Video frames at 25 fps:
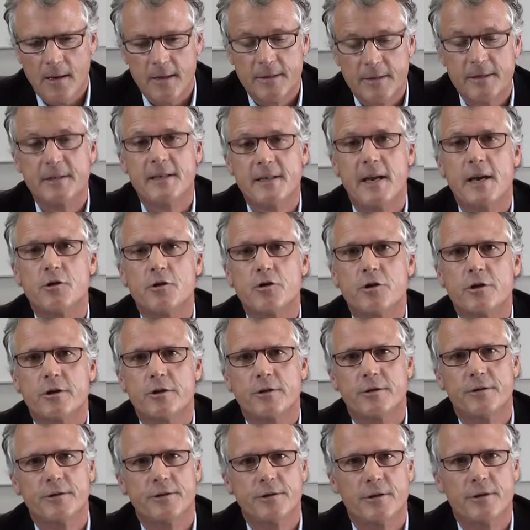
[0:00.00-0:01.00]

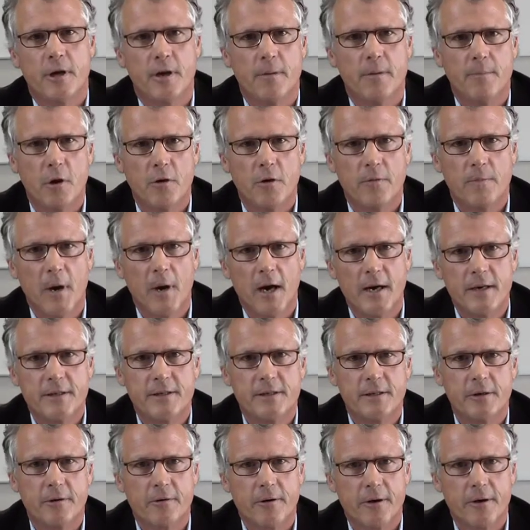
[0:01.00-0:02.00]
sanctions, both
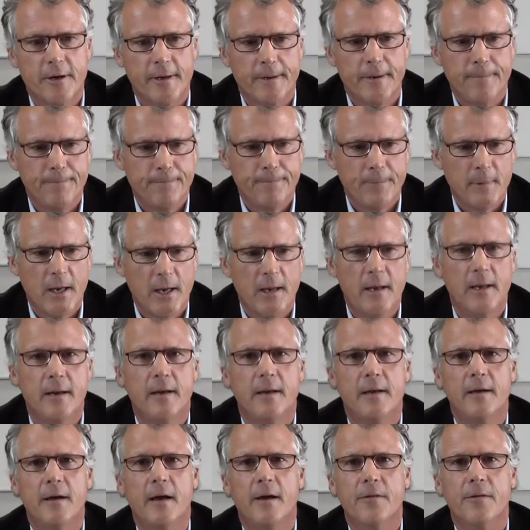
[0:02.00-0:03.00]
monetary and
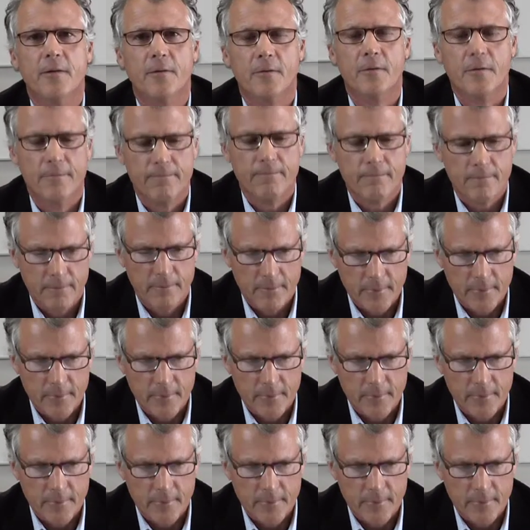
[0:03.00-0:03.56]
in other